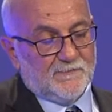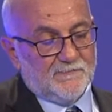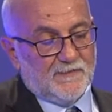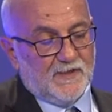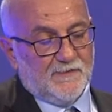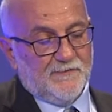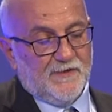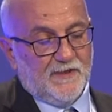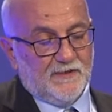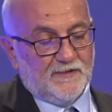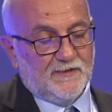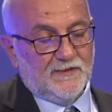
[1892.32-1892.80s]

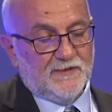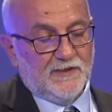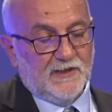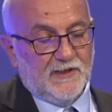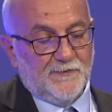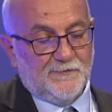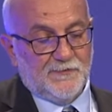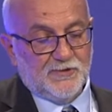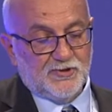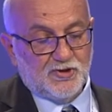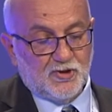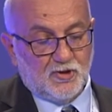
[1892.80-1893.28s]
through
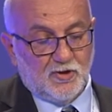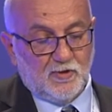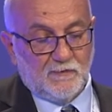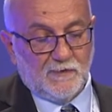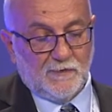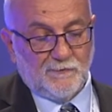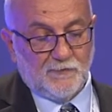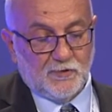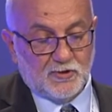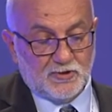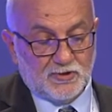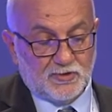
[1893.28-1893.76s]
stable
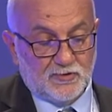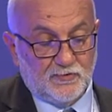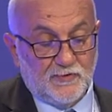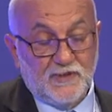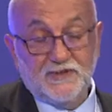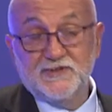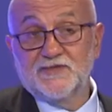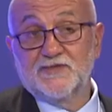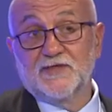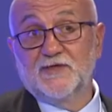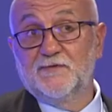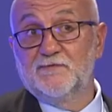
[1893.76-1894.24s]
epigenomic
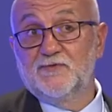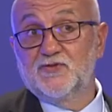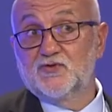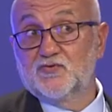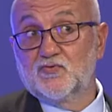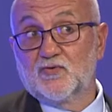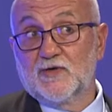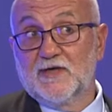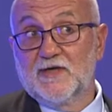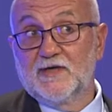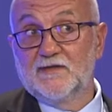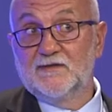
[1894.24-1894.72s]
changes.
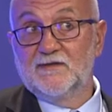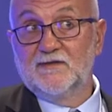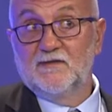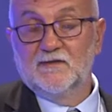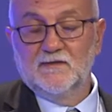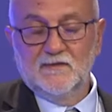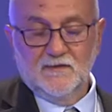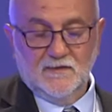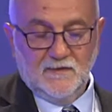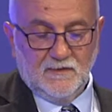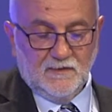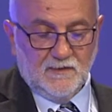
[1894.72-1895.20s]
These
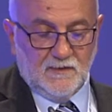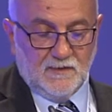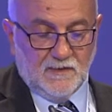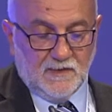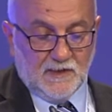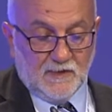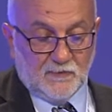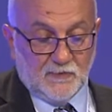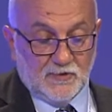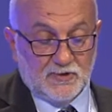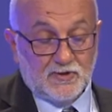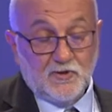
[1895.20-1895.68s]

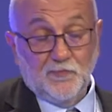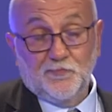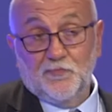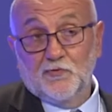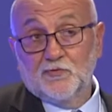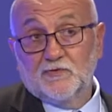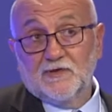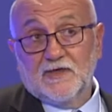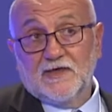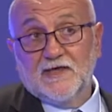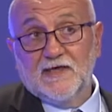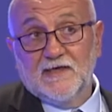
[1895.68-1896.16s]

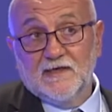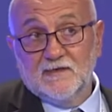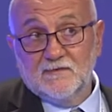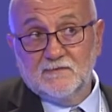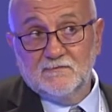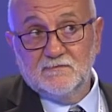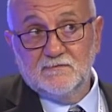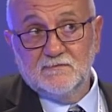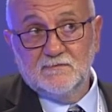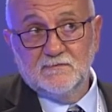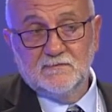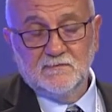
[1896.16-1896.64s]
epigenomic
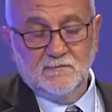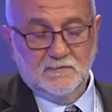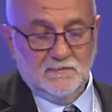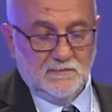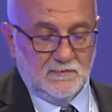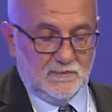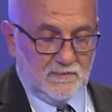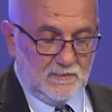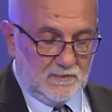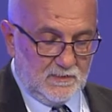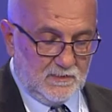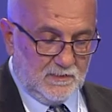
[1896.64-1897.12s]
changes
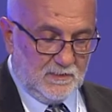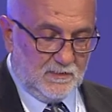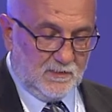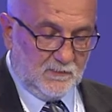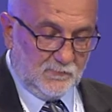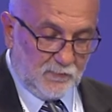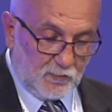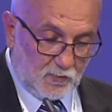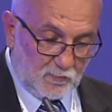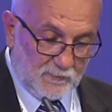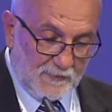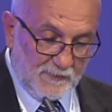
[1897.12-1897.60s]

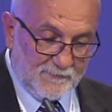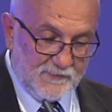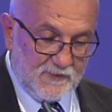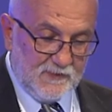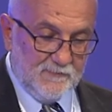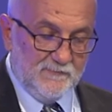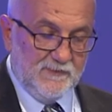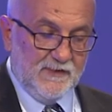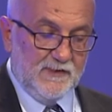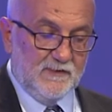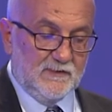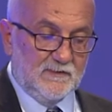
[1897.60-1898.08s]
may be
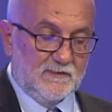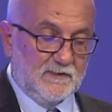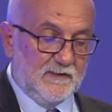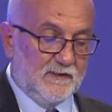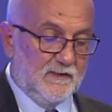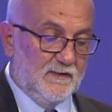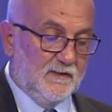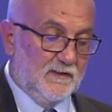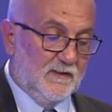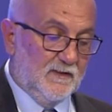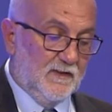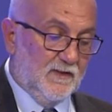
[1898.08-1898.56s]
measured,
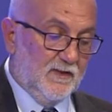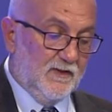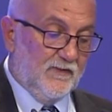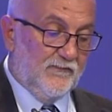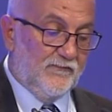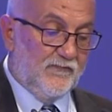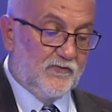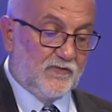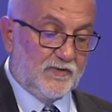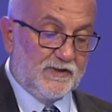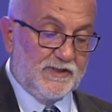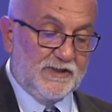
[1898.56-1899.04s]
and this is
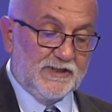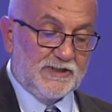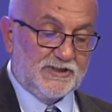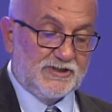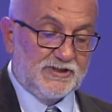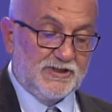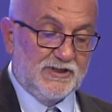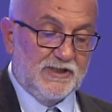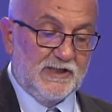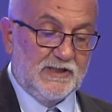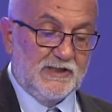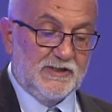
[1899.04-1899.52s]
good
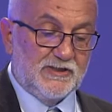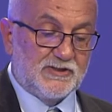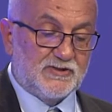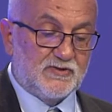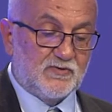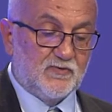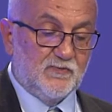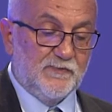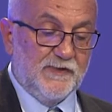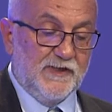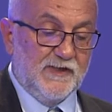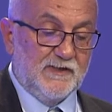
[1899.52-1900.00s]
news,
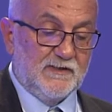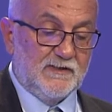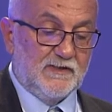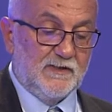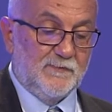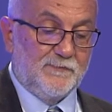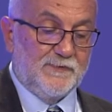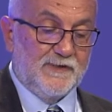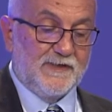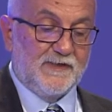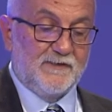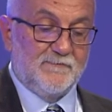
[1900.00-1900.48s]
because
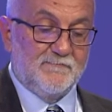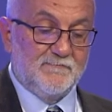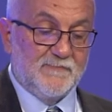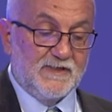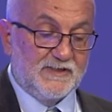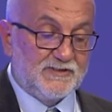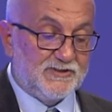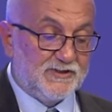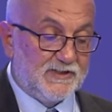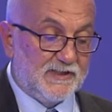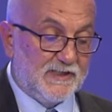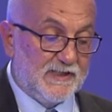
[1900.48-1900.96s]
this will
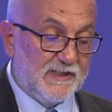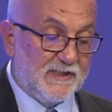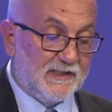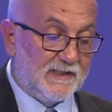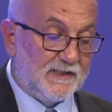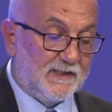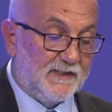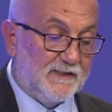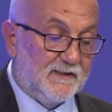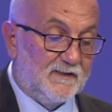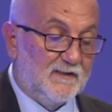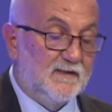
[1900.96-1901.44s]
enable
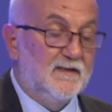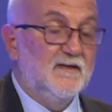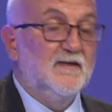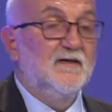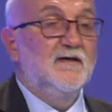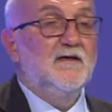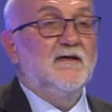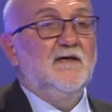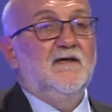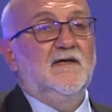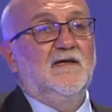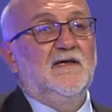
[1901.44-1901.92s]
us to
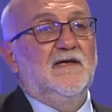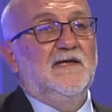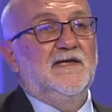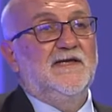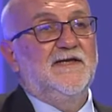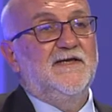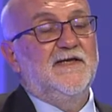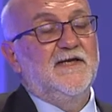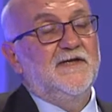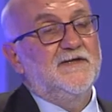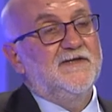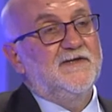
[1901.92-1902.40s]

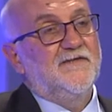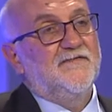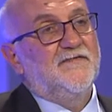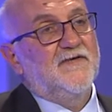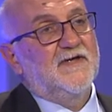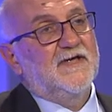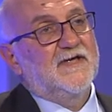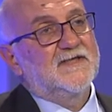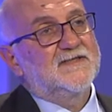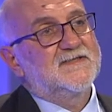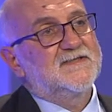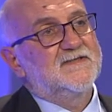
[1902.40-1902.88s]

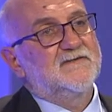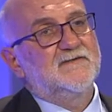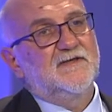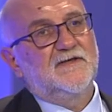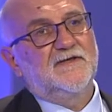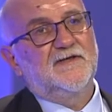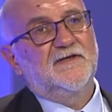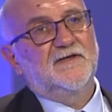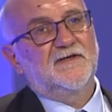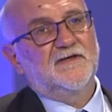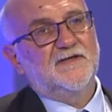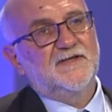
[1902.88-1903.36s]
develop
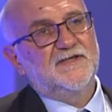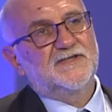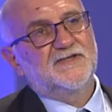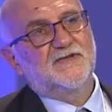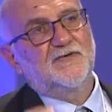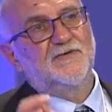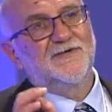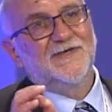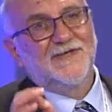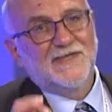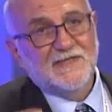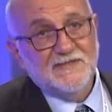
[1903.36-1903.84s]
tools
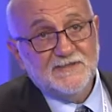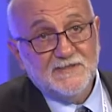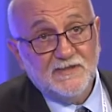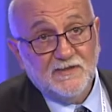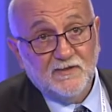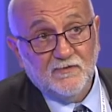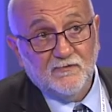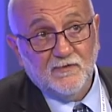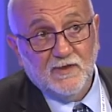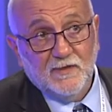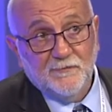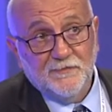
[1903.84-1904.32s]

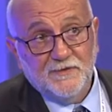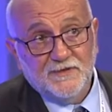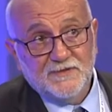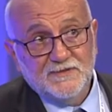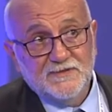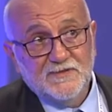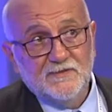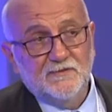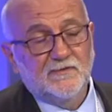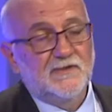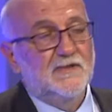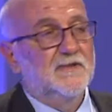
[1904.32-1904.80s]

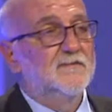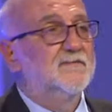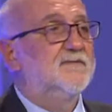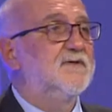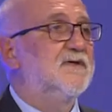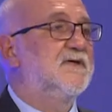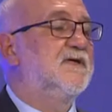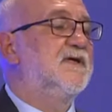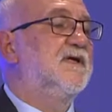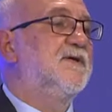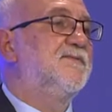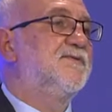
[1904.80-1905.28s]
which
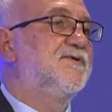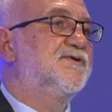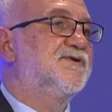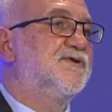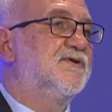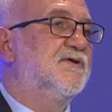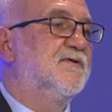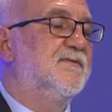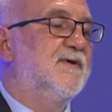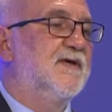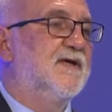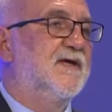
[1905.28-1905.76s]
may
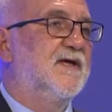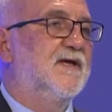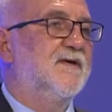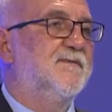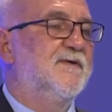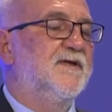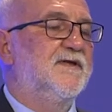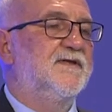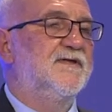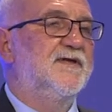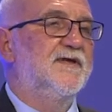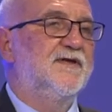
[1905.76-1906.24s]
enable us
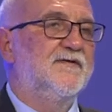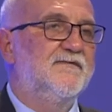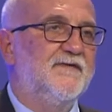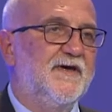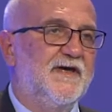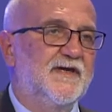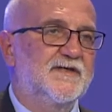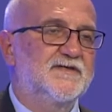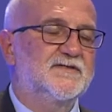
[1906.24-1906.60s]
to